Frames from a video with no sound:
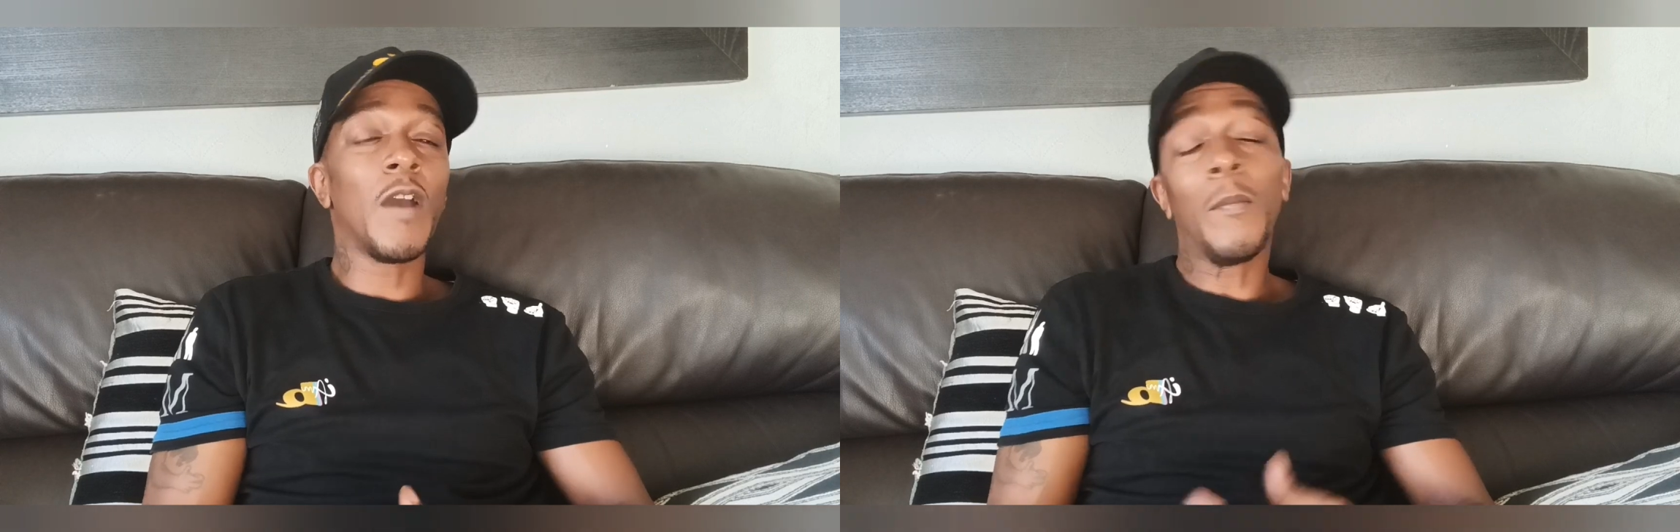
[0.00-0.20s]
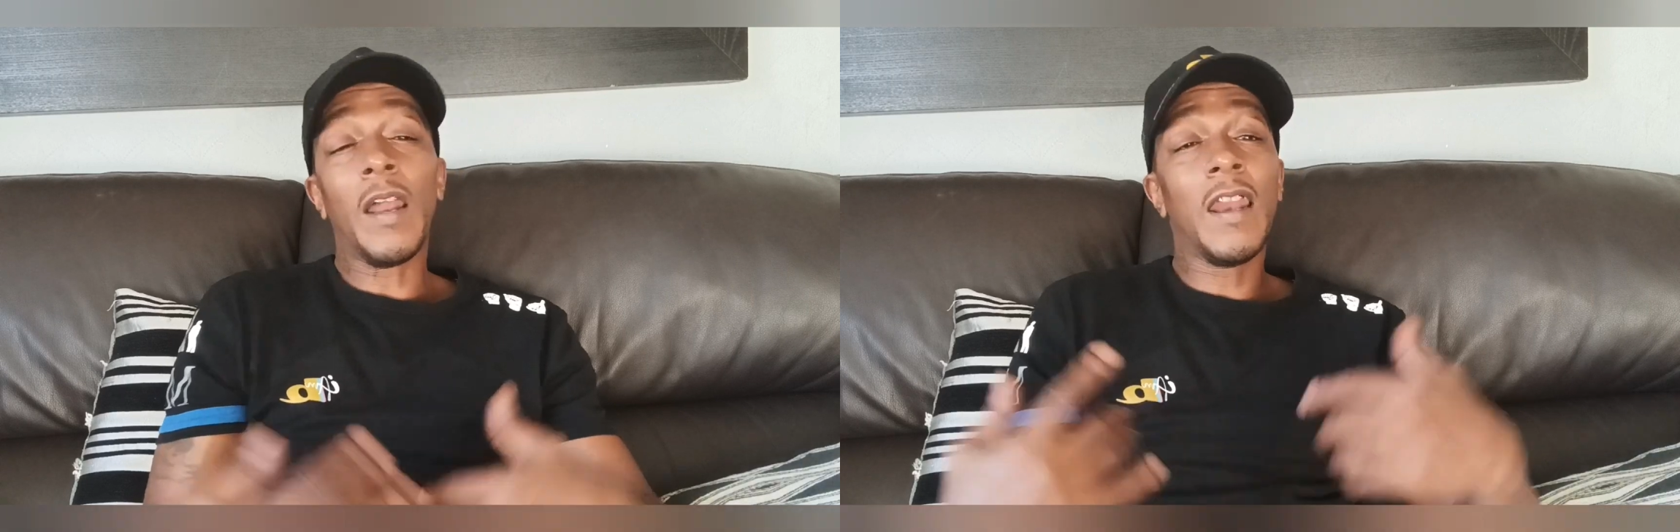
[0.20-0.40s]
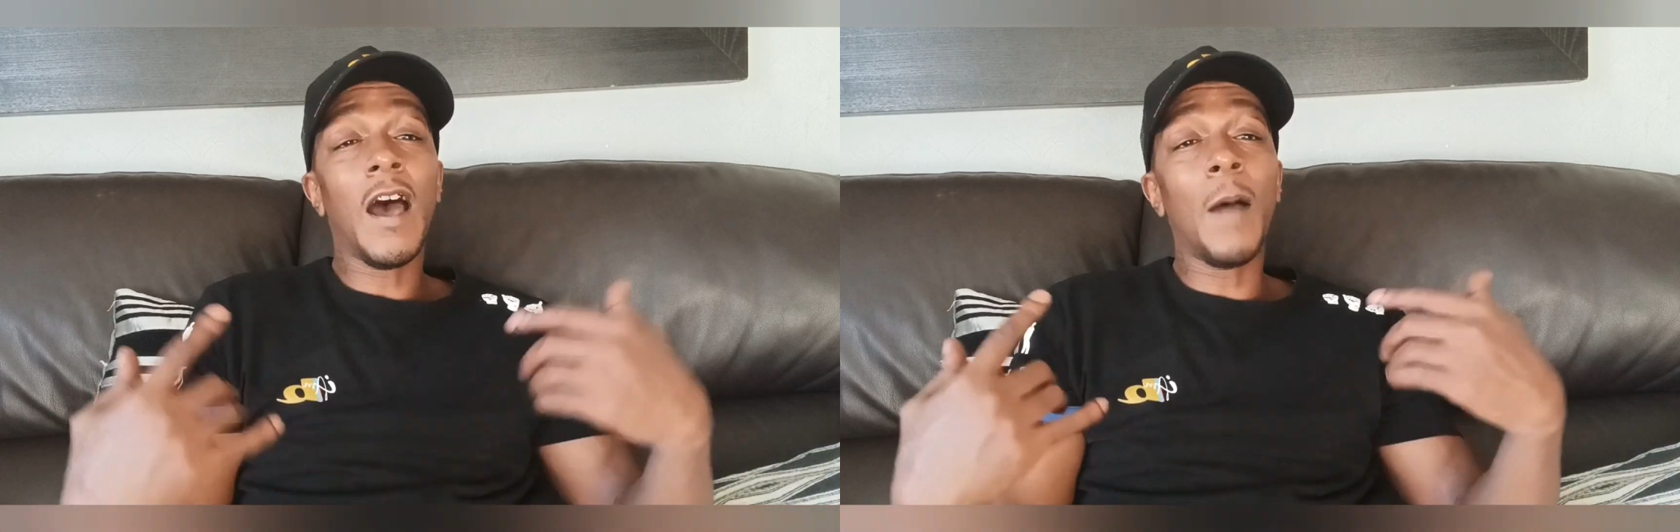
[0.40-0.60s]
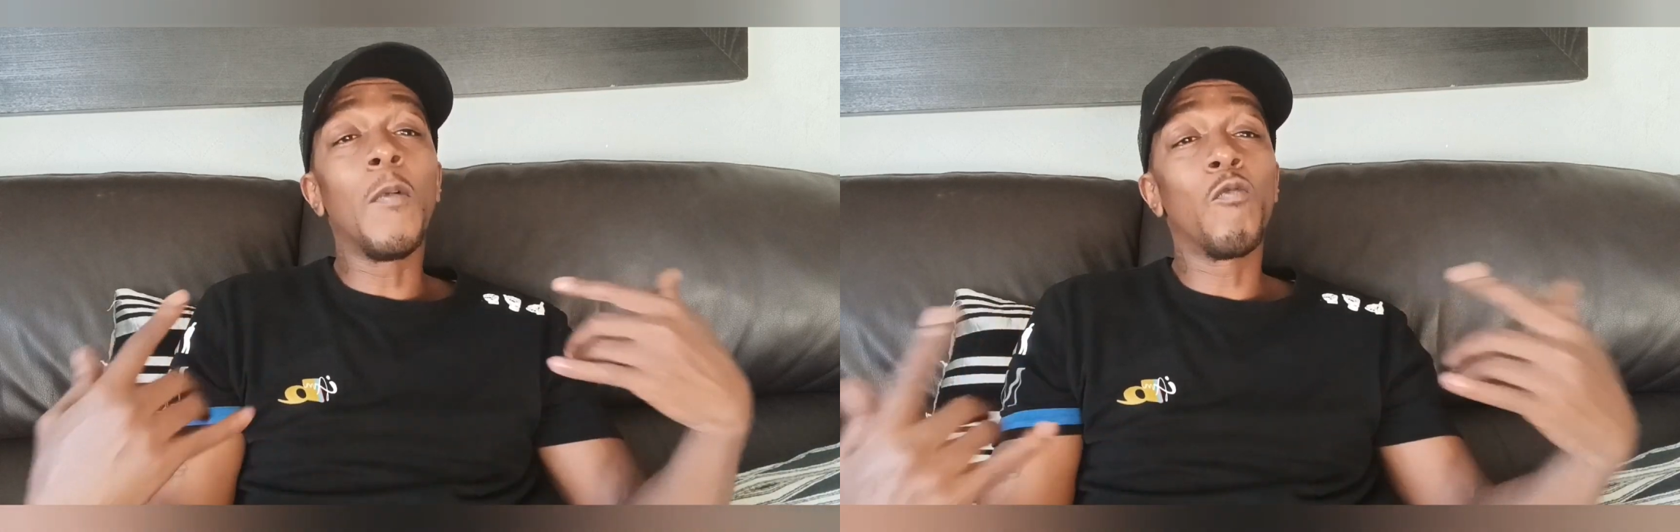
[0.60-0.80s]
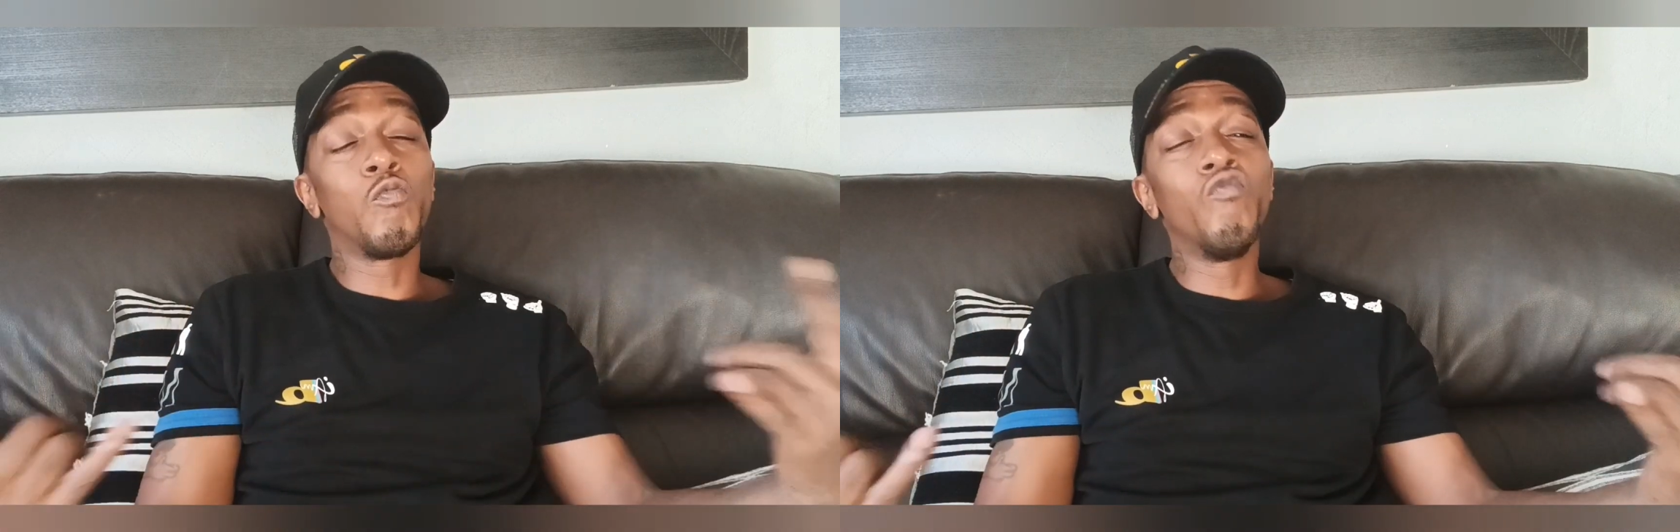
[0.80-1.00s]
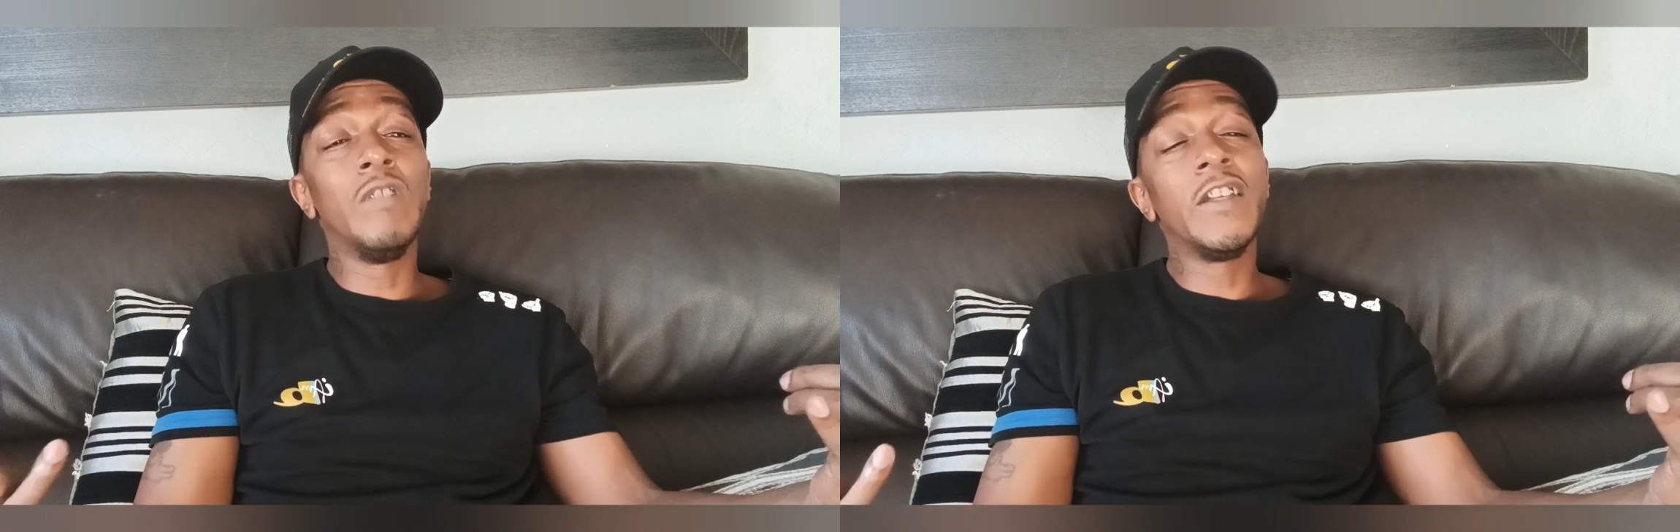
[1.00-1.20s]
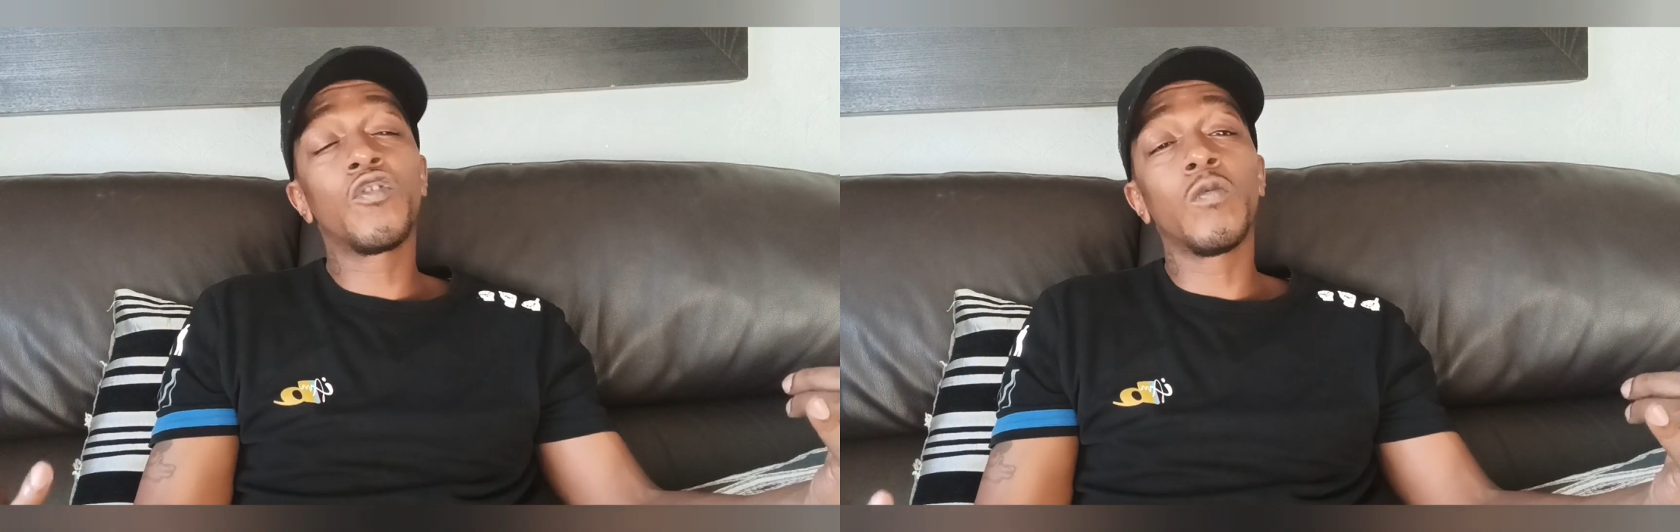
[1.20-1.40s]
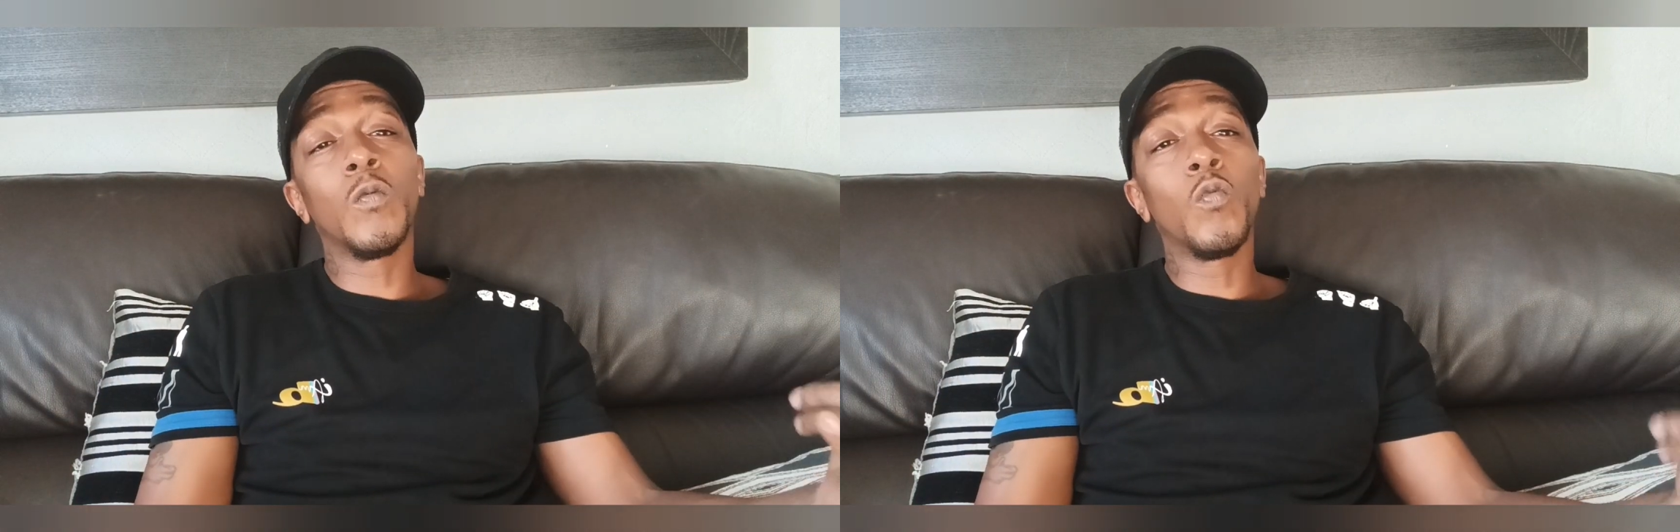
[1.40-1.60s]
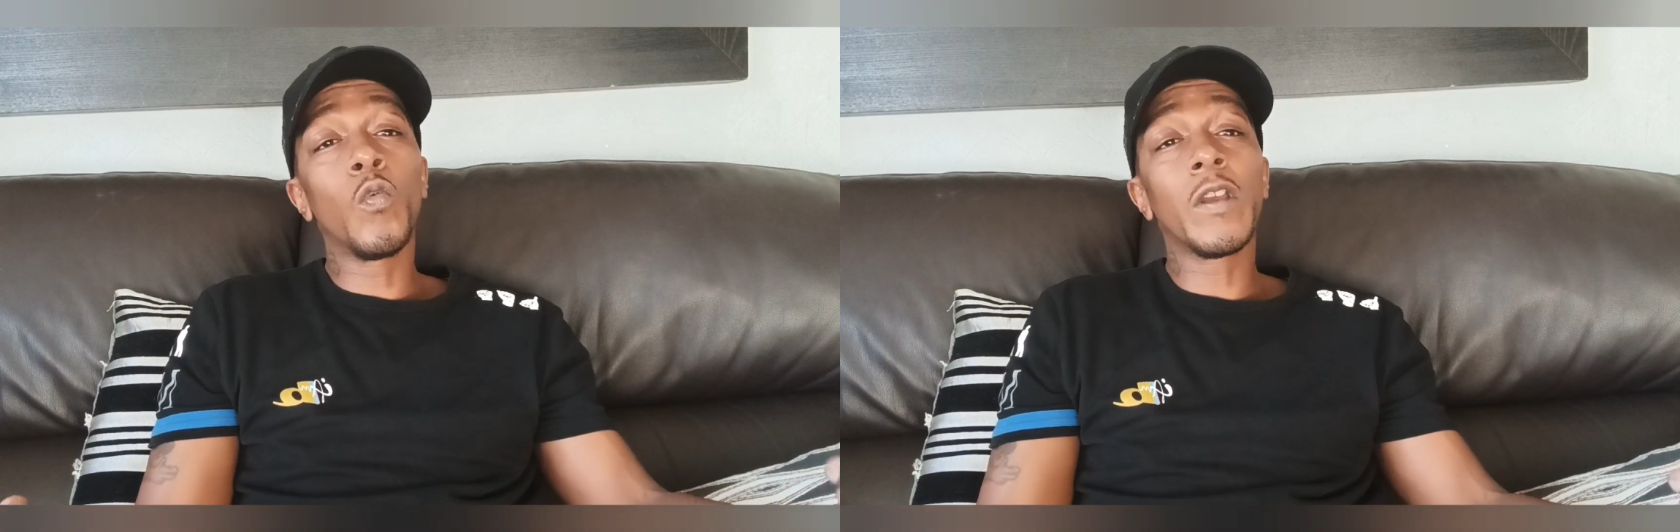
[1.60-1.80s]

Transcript: Like, I'm a literal walking